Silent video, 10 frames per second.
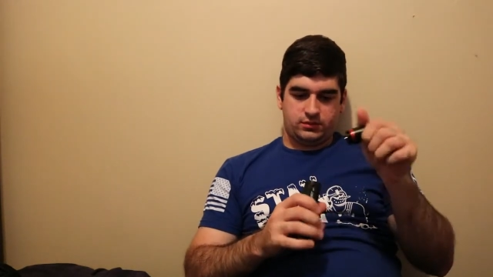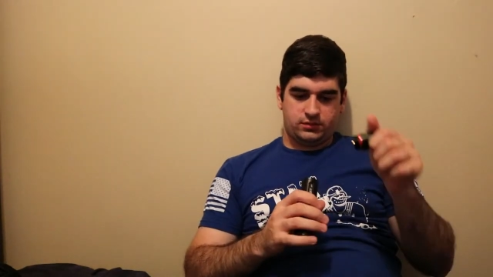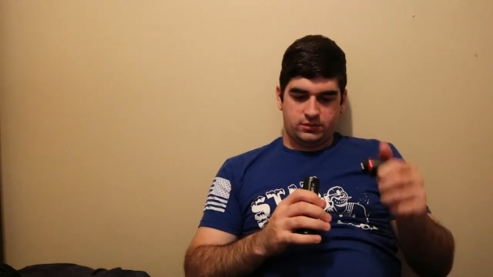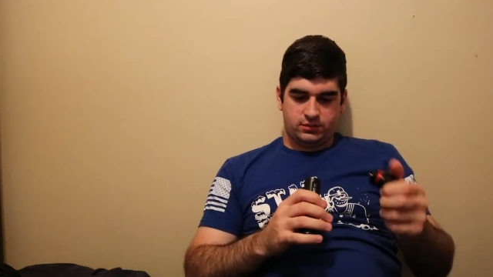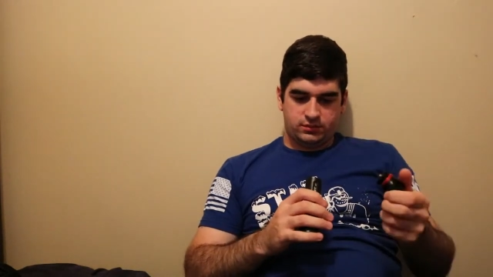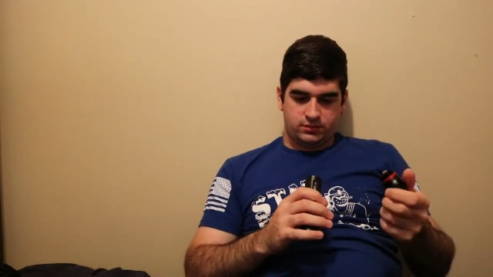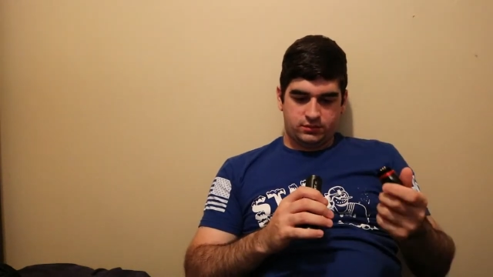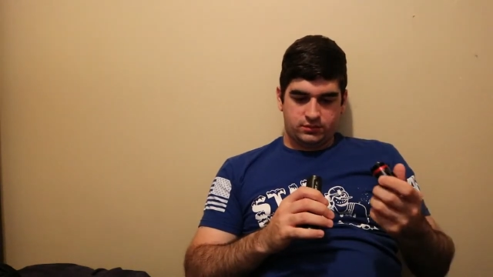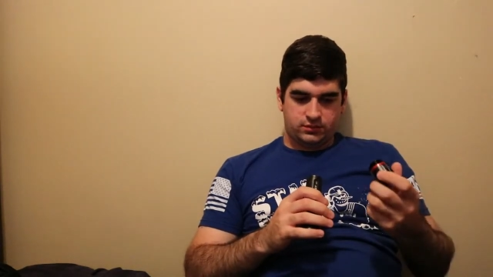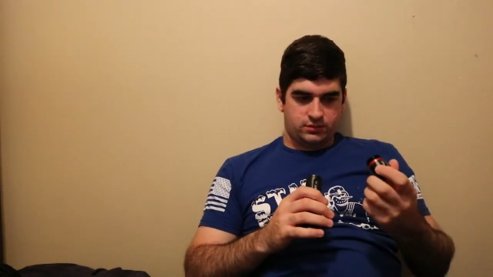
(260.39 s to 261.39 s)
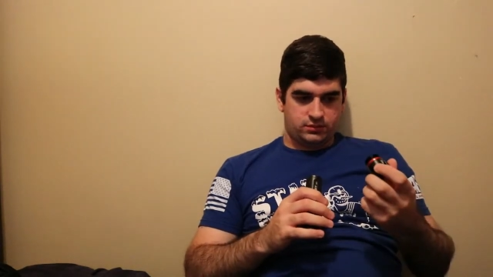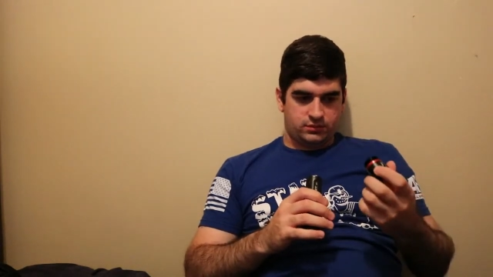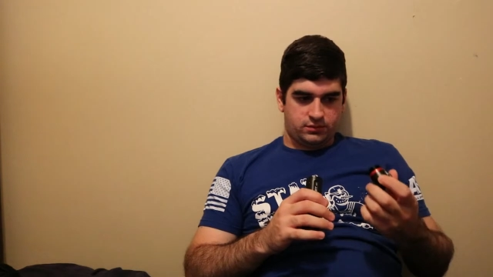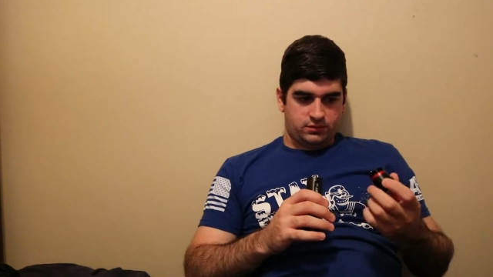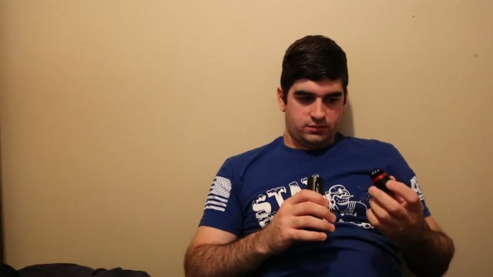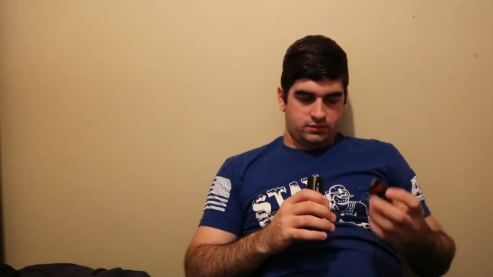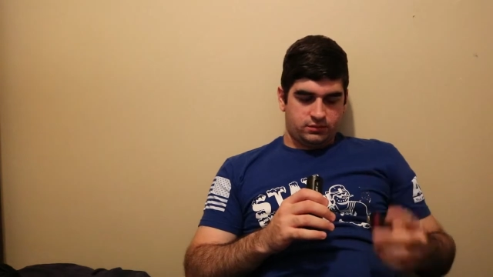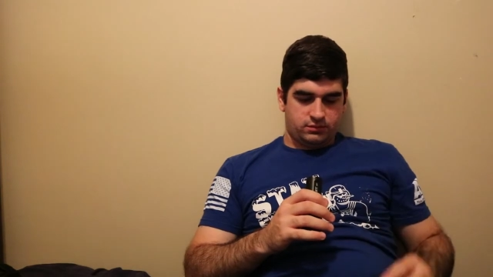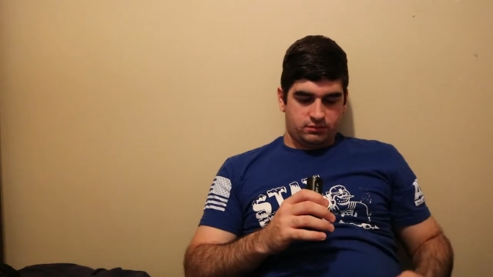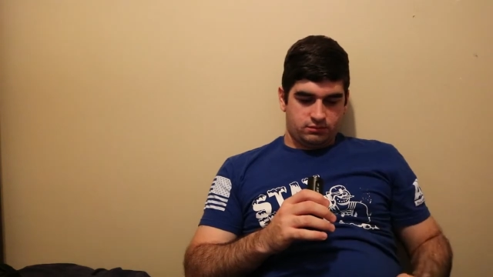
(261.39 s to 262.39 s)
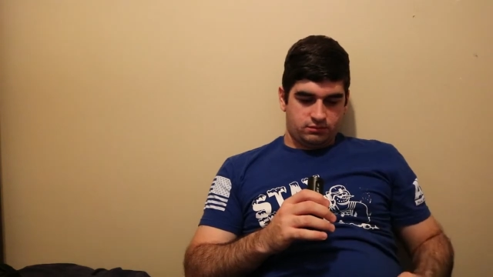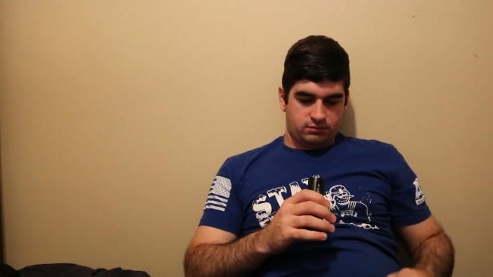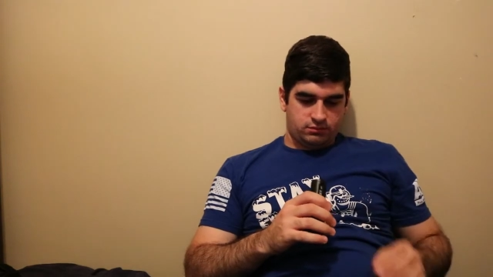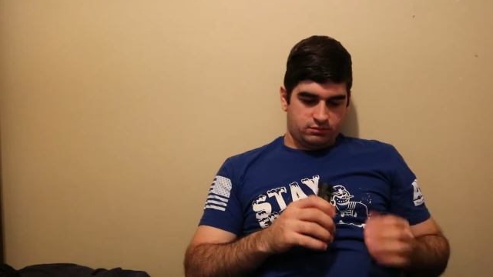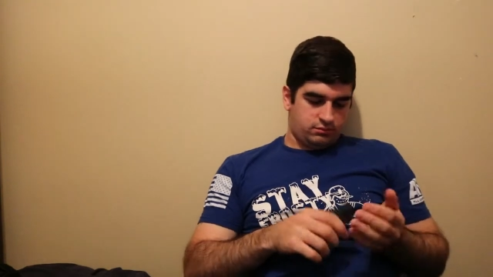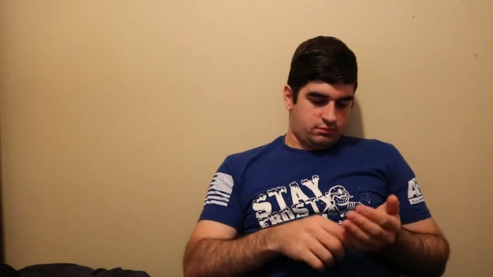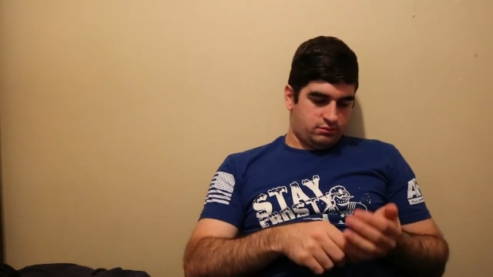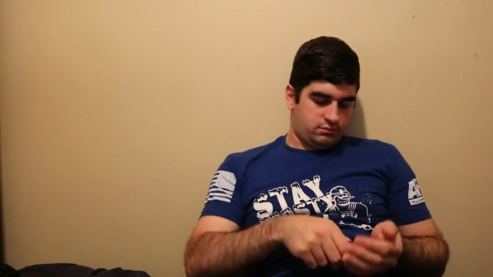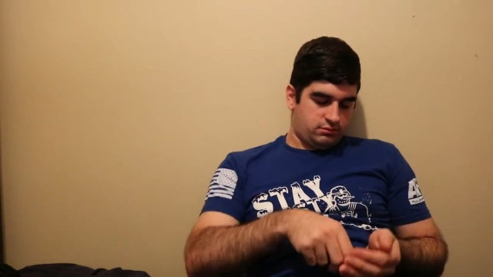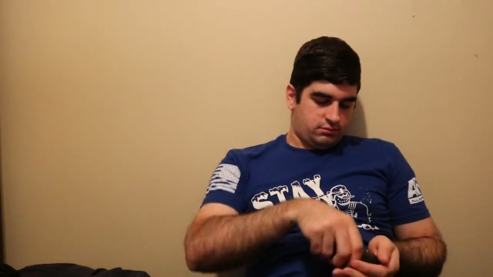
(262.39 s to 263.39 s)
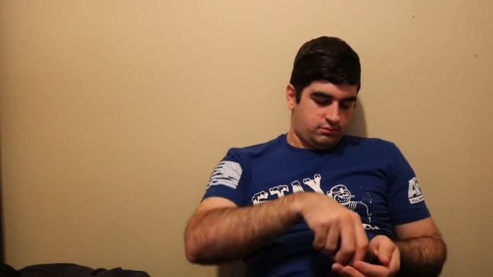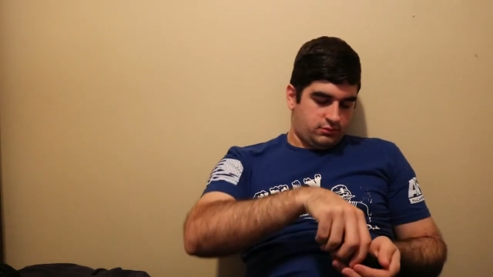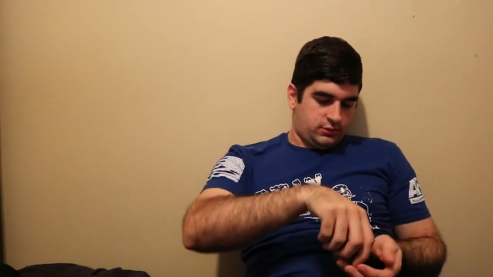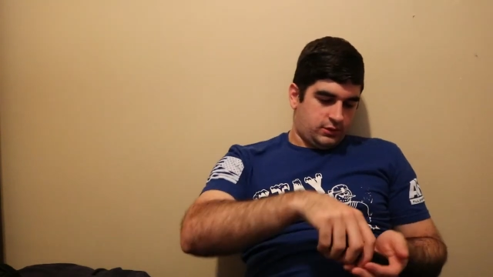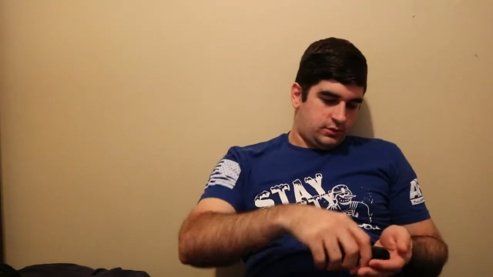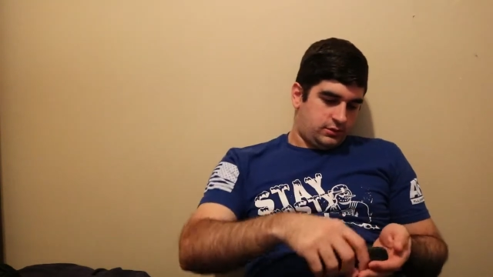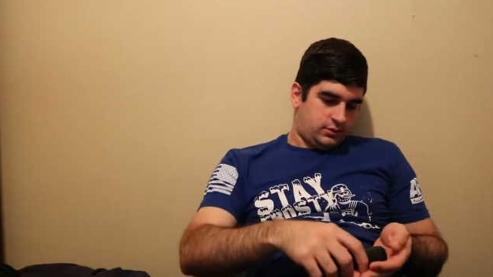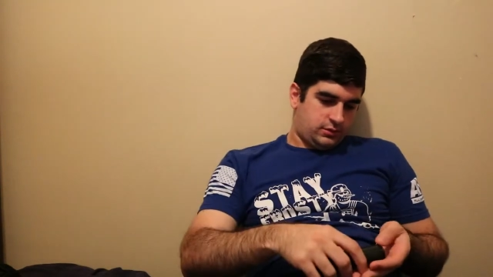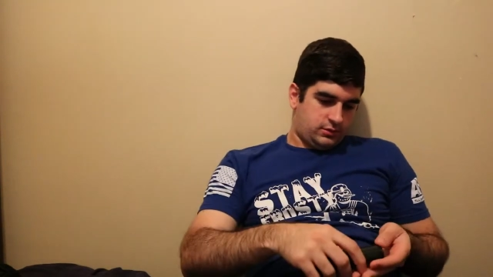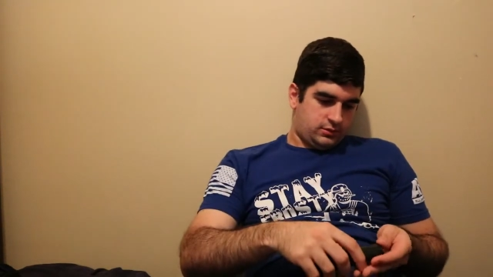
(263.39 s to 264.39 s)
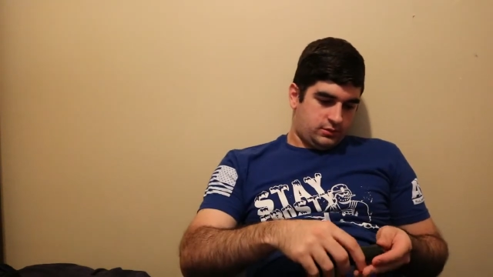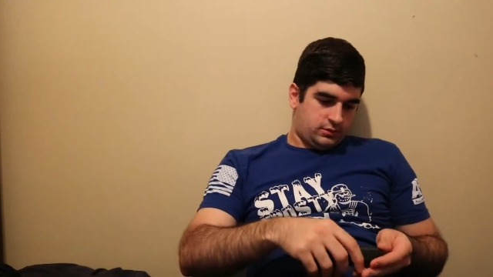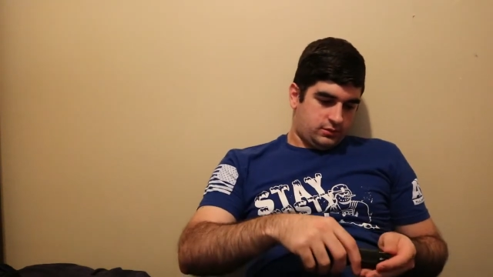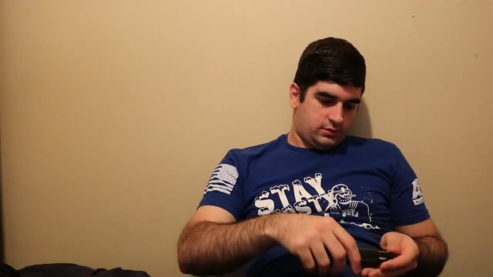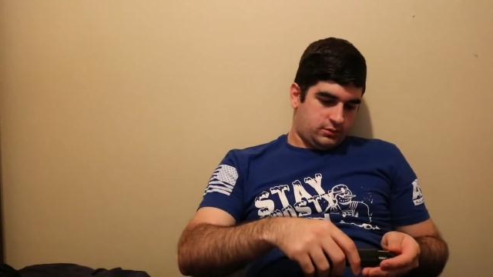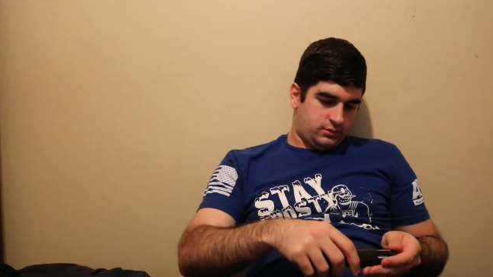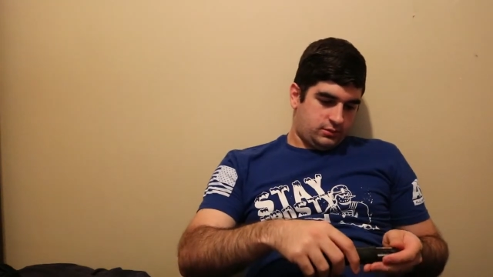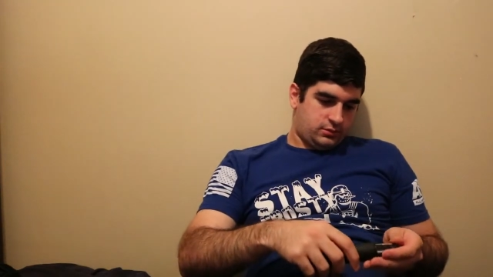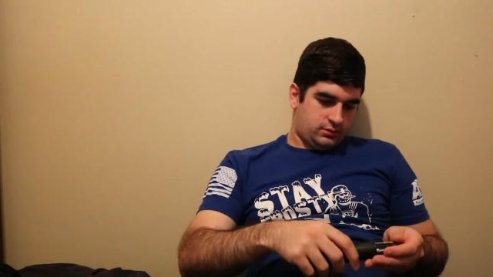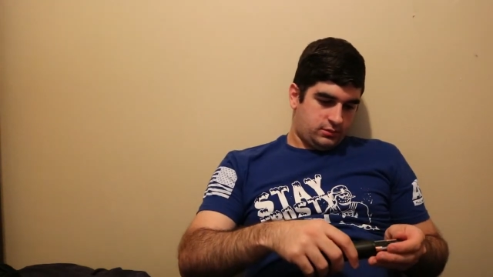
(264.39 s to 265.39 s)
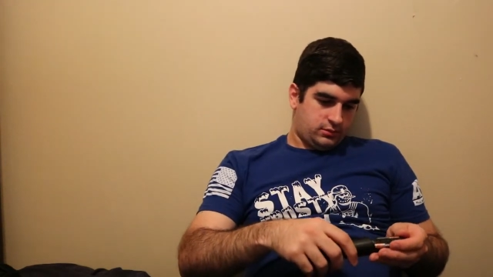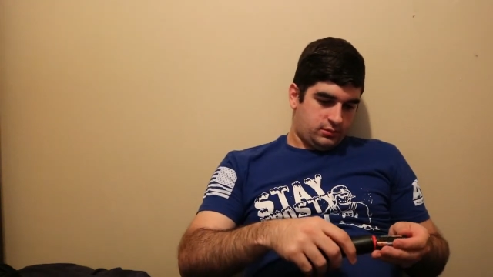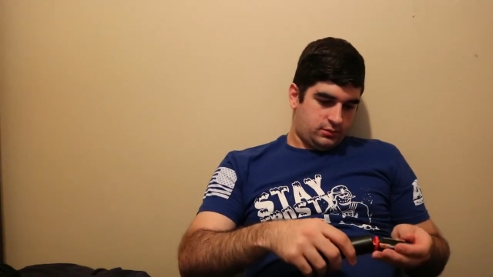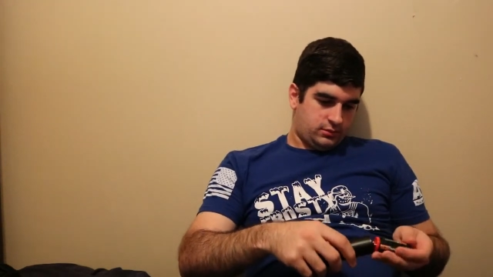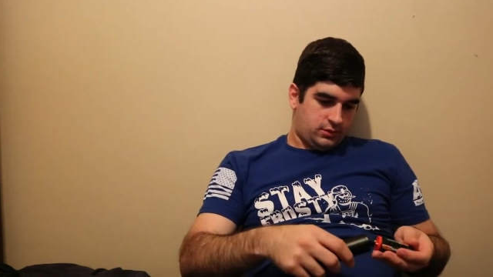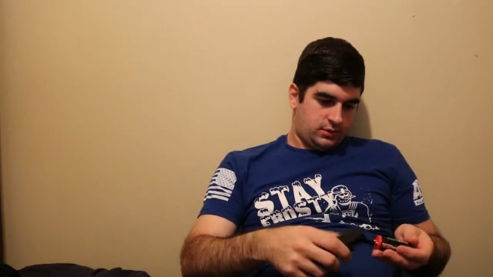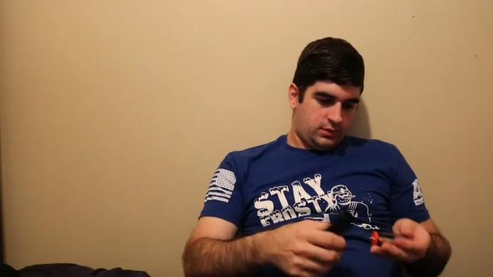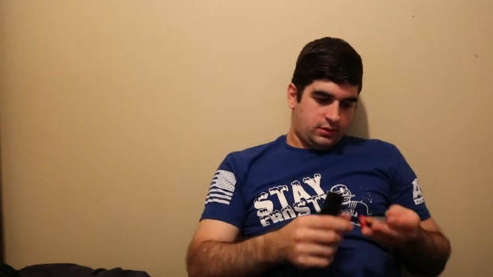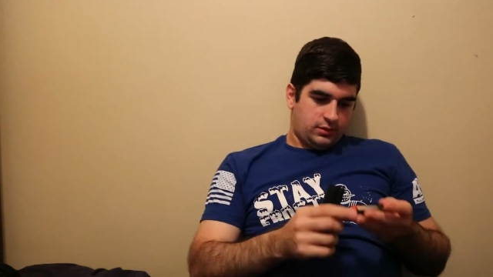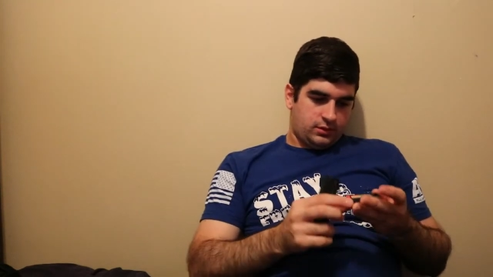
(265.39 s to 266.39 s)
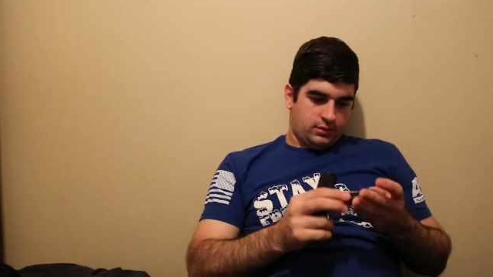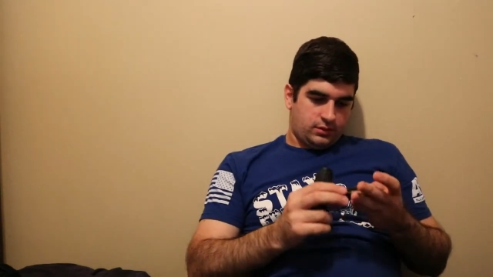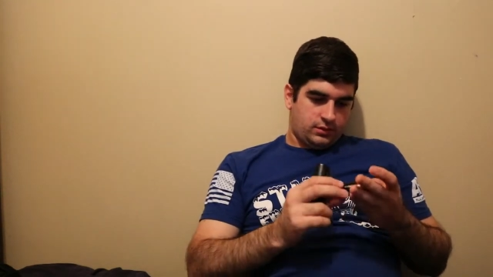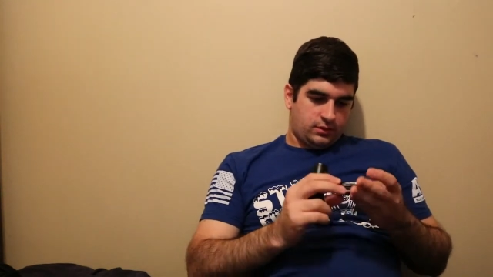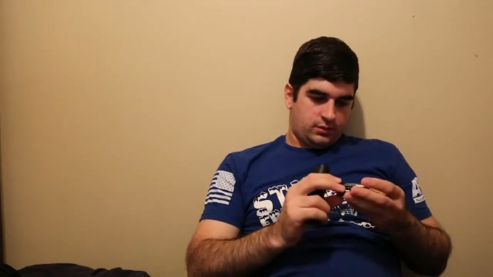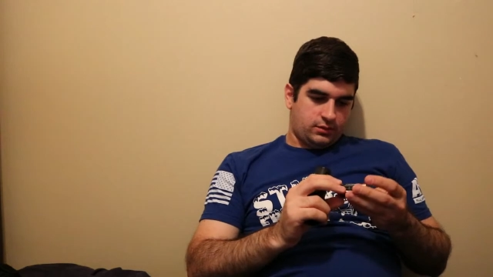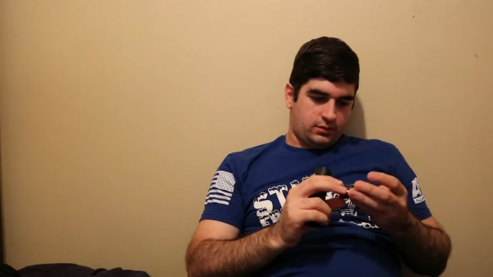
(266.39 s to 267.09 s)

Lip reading: No one is speaking in this clip.